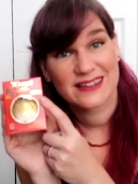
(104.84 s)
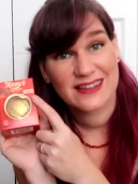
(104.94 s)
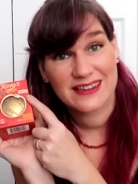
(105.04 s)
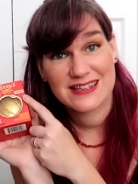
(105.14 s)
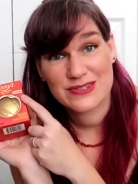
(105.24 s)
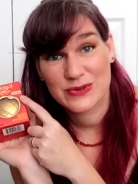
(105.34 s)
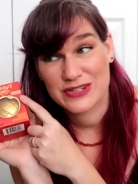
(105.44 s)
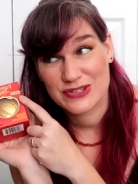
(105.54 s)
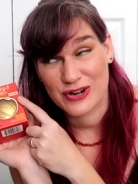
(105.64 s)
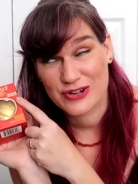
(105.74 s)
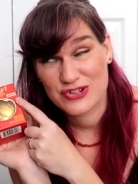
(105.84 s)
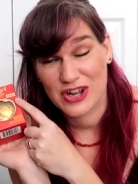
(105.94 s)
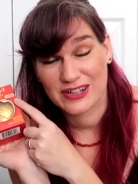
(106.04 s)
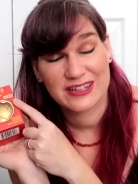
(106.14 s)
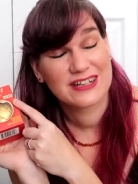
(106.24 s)
oh, this one is dark
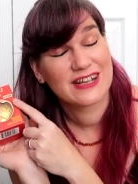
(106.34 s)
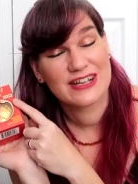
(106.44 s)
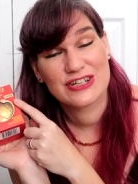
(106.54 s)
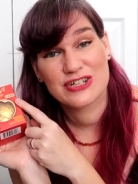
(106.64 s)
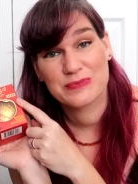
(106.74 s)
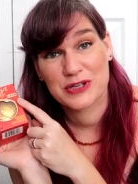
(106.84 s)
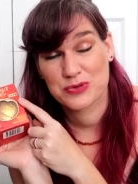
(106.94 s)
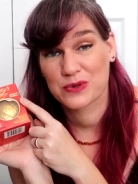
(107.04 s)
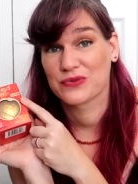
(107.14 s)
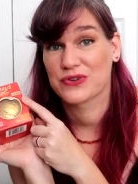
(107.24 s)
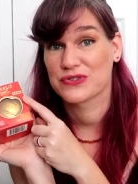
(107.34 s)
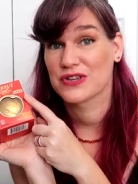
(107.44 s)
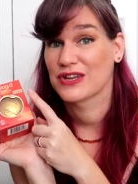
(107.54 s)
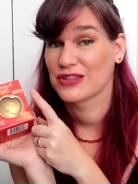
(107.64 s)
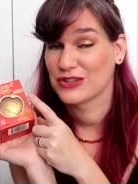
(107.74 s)
chocolate and she much prefers
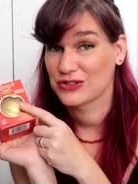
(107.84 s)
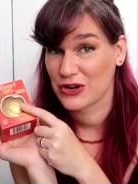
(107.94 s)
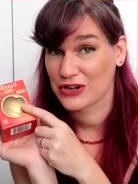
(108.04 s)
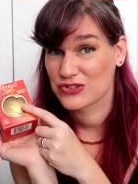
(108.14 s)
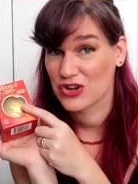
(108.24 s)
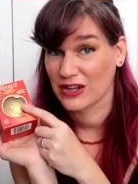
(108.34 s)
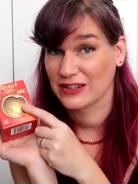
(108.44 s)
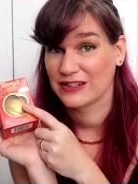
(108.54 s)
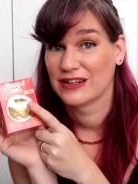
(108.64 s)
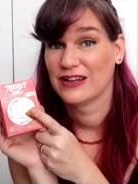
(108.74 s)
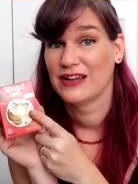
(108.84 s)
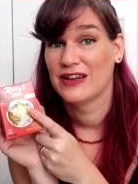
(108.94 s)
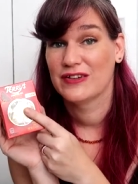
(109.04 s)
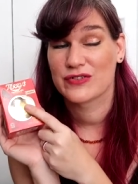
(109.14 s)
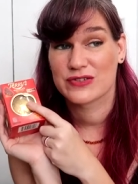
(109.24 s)
dark chocolate
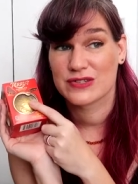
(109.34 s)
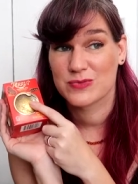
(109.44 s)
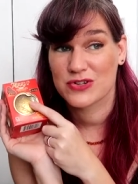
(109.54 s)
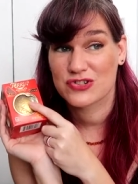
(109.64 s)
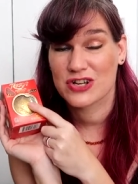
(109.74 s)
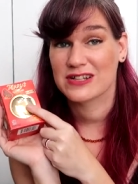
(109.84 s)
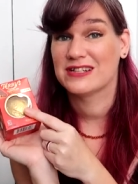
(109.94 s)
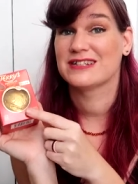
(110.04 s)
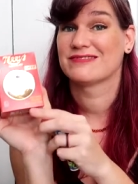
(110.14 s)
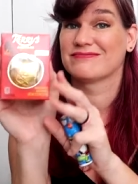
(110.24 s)
versus milk chocolate.